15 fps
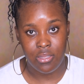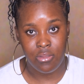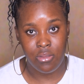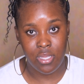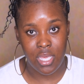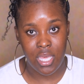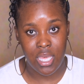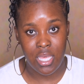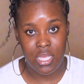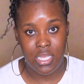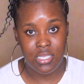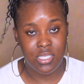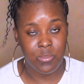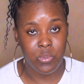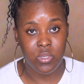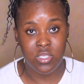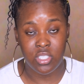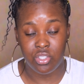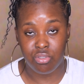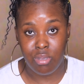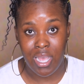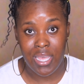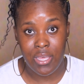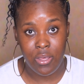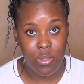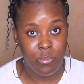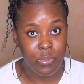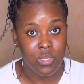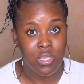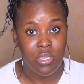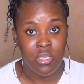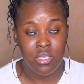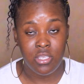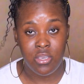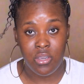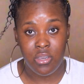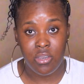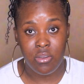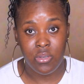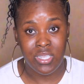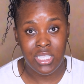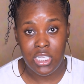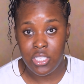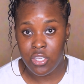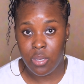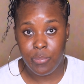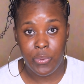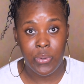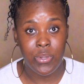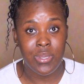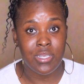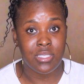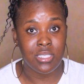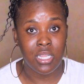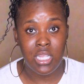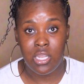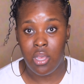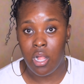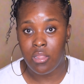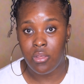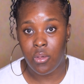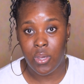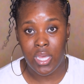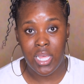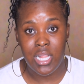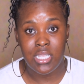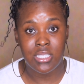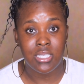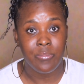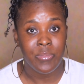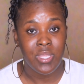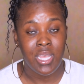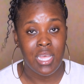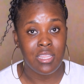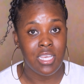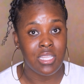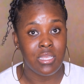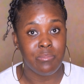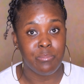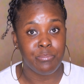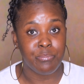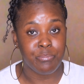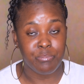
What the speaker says: Okay, it's supposed to dry up clean your pores, clean all the oils, and then the